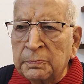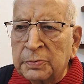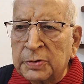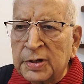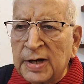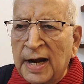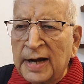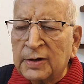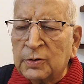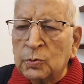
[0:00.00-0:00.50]

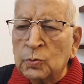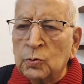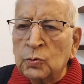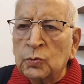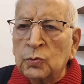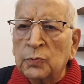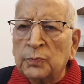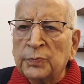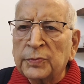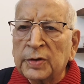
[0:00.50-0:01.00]
try
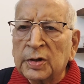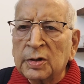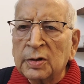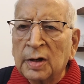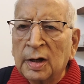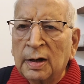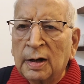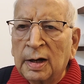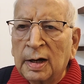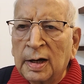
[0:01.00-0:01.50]
to
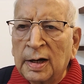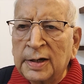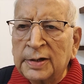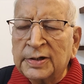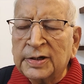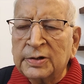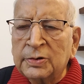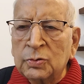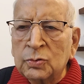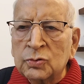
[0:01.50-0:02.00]

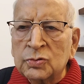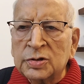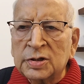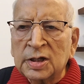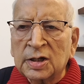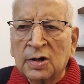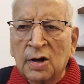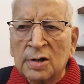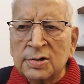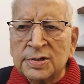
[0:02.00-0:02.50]
introduce the
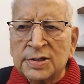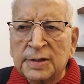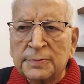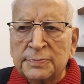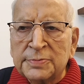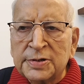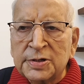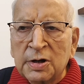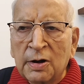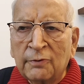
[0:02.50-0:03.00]

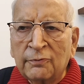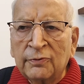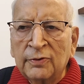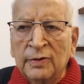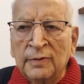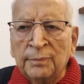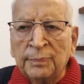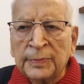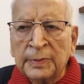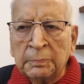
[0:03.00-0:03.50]
concepts of
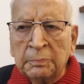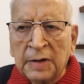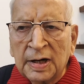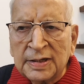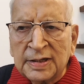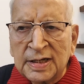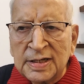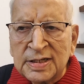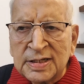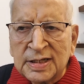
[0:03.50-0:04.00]

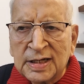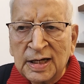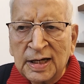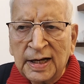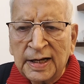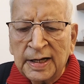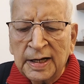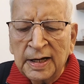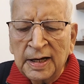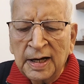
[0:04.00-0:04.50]

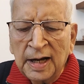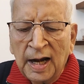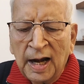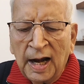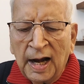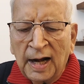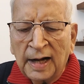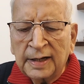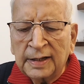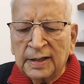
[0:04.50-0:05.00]
multi-skilling
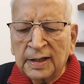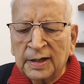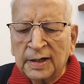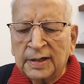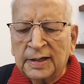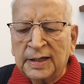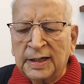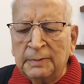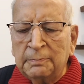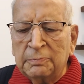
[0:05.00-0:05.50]
and the
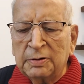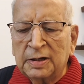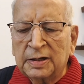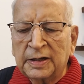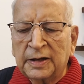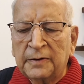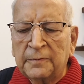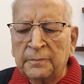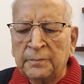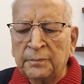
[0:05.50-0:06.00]
team
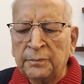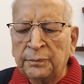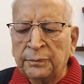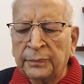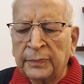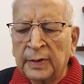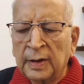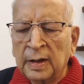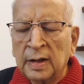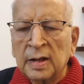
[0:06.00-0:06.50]
building.
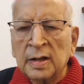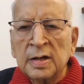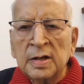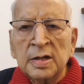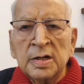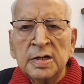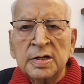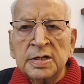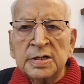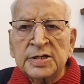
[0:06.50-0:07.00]

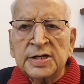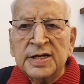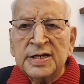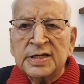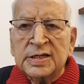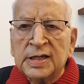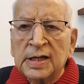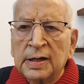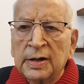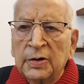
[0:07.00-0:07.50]
Since
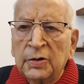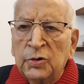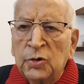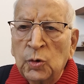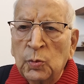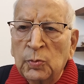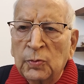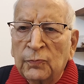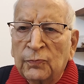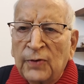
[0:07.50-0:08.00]
the
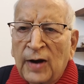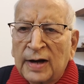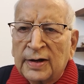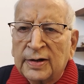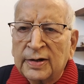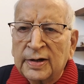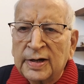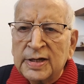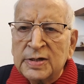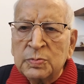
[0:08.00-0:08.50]
human
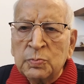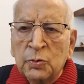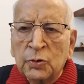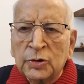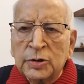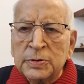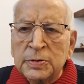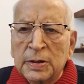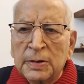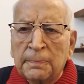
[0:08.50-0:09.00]
factor is
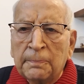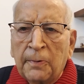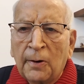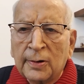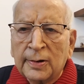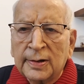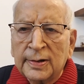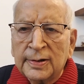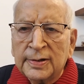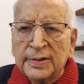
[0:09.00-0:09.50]
most
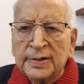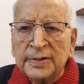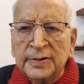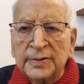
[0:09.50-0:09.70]
important